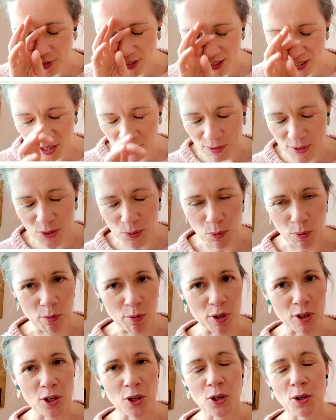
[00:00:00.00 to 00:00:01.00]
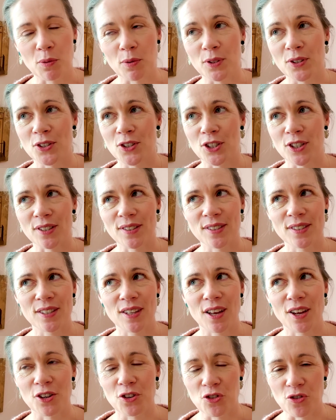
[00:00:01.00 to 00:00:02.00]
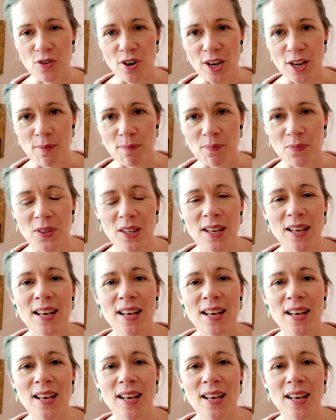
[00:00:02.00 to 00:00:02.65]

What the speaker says: service woman who was just a dream.